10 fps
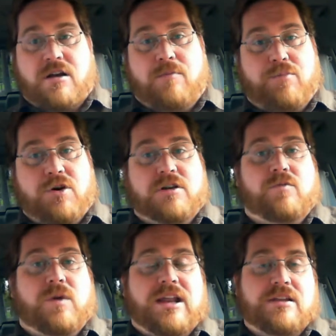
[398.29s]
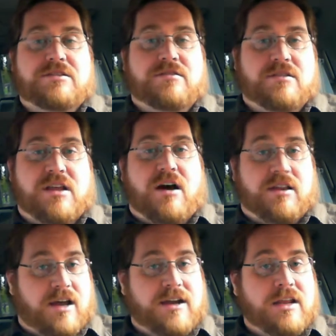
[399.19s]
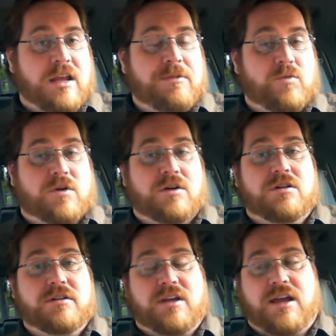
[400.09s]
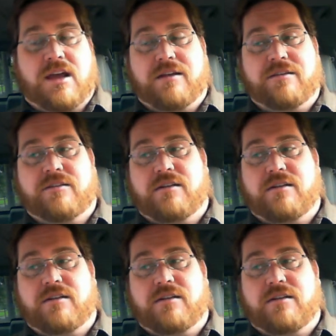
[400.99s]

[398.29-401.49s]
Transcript: a book related to the online gaming world, and